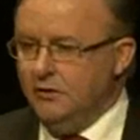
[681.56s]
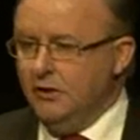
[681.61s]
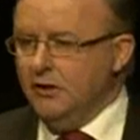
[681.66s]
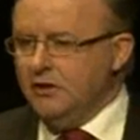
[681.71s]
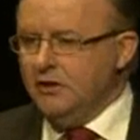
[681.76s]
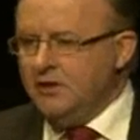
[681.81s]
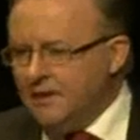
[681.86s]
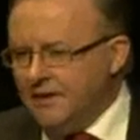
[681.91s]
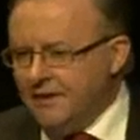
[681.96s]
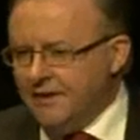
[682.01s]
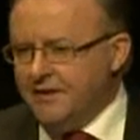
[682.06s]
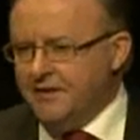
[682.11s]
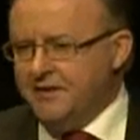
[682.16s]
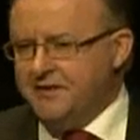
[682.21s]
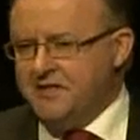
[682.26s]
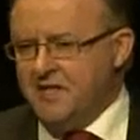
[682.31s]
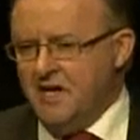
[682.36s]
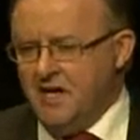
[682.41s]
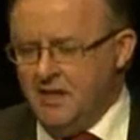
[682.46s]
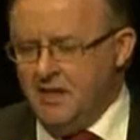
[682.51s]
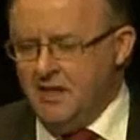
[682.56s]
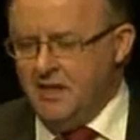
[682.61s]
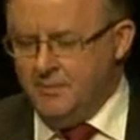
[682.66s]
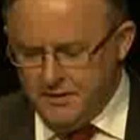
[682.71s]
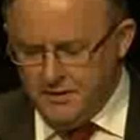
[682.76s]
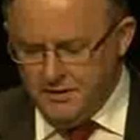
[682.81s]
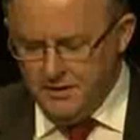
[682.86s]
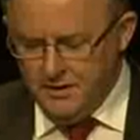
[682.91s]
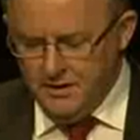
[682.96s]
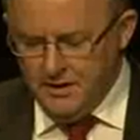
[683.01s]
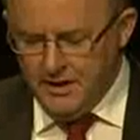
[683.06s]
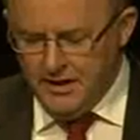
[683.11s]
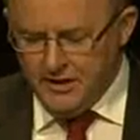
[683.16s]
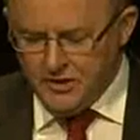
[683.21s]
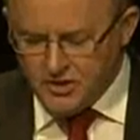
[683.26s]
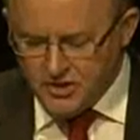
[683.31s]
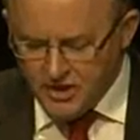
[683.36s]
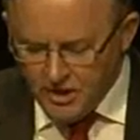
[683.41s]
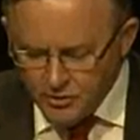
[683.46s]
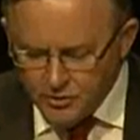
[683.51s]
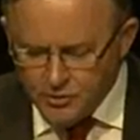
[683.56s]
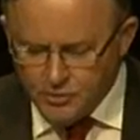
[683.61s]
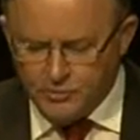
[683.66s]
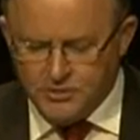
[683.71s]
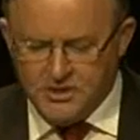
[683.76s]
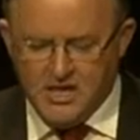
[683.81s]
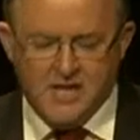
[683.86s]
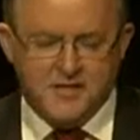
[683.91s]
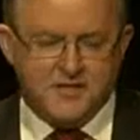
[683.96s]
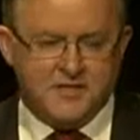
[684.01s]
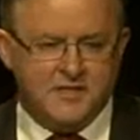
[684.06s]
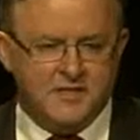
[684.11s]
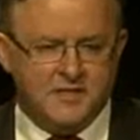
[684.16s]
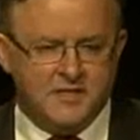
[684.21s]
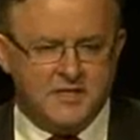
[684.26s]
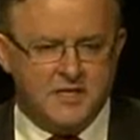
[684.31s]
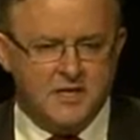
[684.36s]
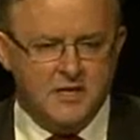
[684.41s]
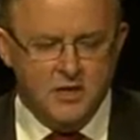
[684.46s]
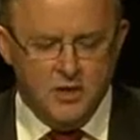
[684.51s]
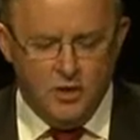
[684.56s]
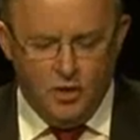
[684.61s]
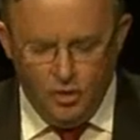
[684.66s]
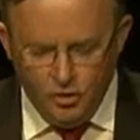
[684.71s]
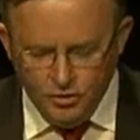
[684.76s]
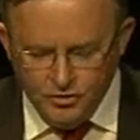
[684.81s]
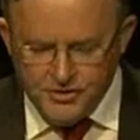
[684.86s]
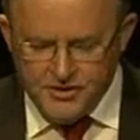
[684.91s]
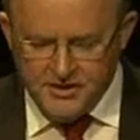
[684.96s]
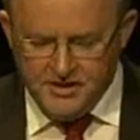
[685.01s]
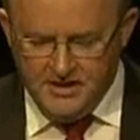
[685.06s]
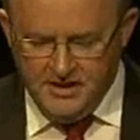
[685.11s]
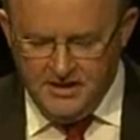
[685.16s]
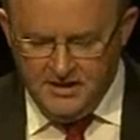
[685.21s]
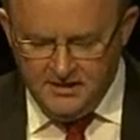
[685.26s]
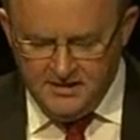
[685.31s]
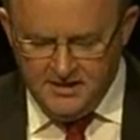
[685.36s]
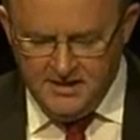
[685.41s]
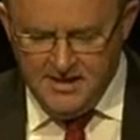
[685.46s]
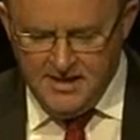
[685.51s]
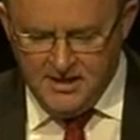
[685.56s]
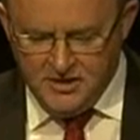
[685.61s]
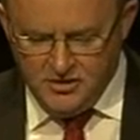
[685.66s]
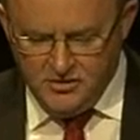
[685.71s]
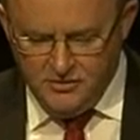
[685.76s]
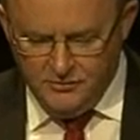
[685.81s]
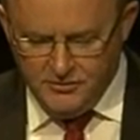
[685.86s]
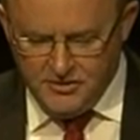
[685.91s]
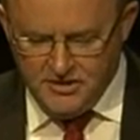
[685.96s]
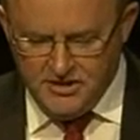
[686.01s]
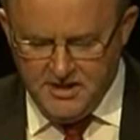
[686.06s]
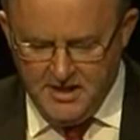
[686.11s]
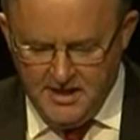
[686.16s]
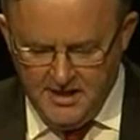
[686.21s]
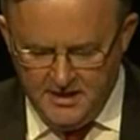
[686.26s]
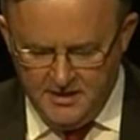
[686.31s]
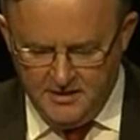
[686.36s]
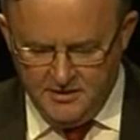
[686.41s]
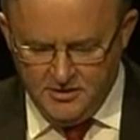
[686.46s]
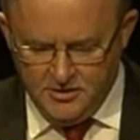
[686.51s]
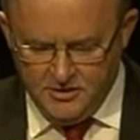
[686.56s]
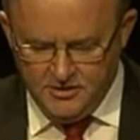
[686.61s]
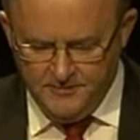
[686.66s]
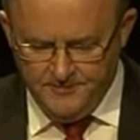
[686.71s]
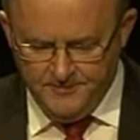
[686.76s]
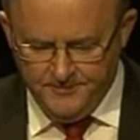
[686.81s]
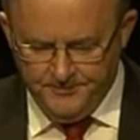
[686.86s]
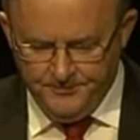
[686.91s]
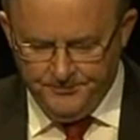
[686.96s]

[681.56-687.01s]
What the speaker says: nuclear disarmament and social justice onto the international stage.